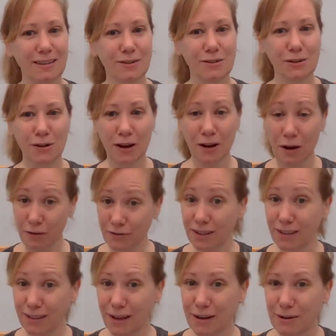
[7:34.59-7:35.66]
There's
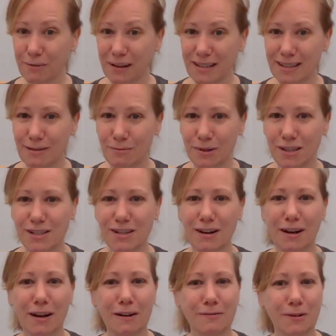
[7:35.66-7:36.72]
often a lot of wind in
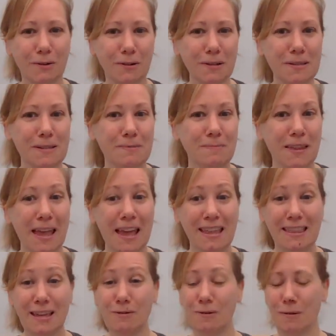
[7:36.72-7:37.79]
Woodstock, I've noticed,
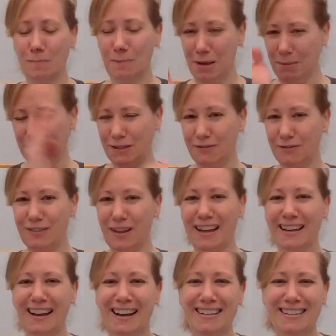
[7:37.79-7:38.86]
that you can be able to fly
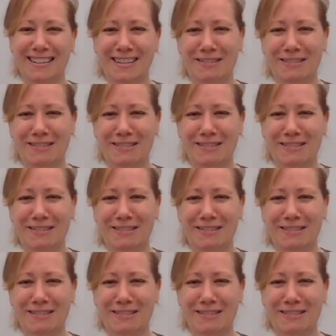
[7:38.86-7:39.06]
kites.